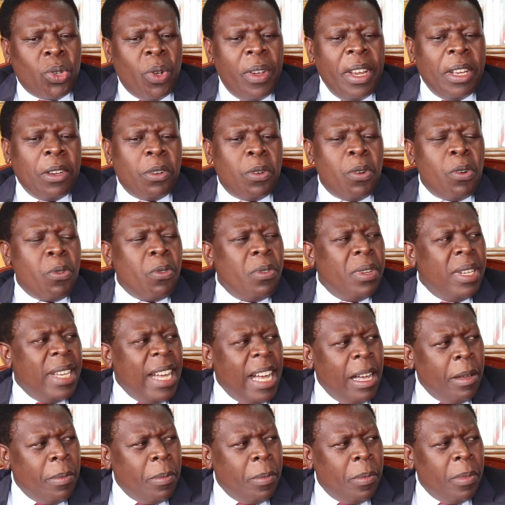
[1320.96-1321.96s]
Soin
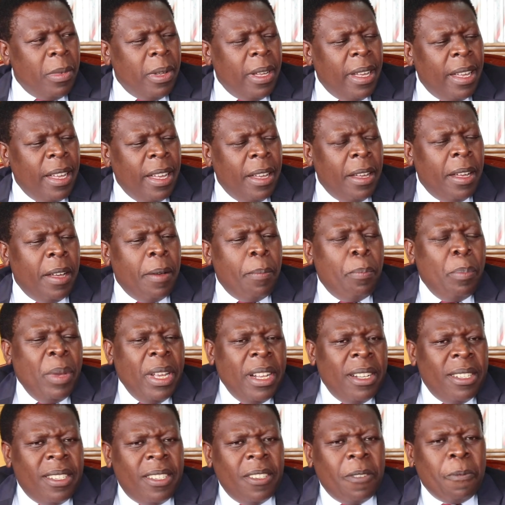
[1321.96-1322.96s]
Dam uh,
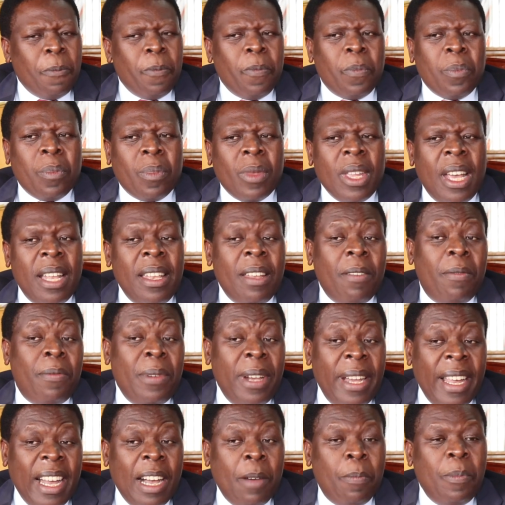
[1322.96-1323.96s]
built and I'm
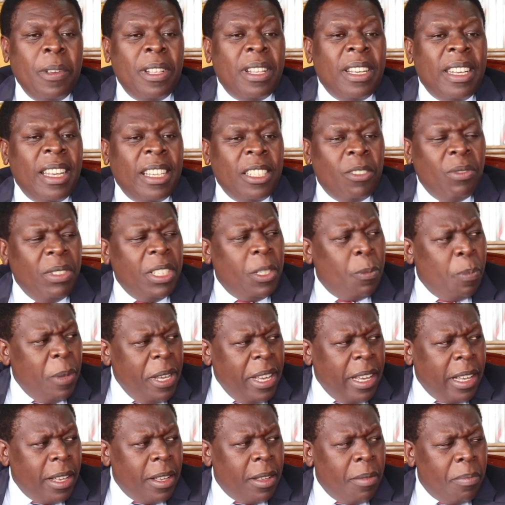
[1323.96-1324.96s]
very happy that as we
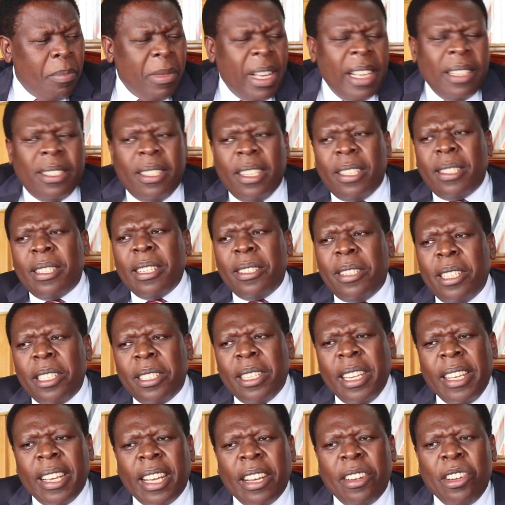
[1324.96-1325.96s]
speak, my sister Sicily